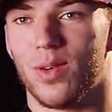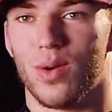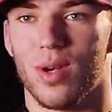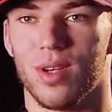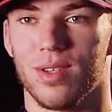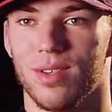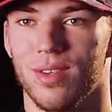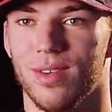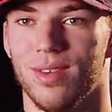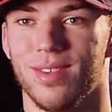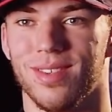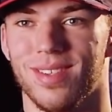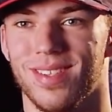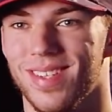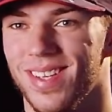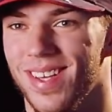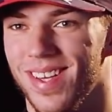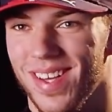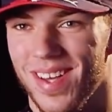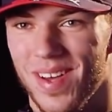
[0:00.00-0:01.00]

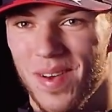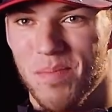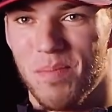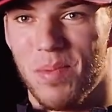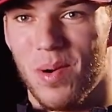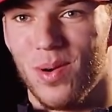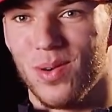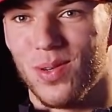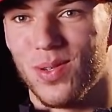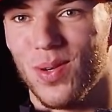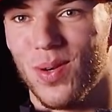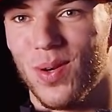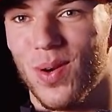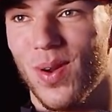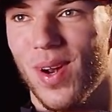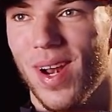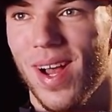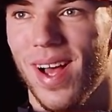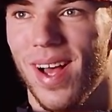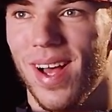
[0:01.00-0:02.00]
croissants, pain au
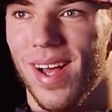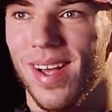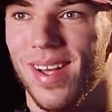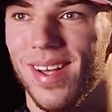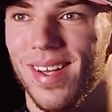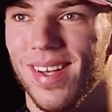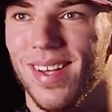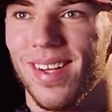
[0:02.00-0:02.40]
chocolat,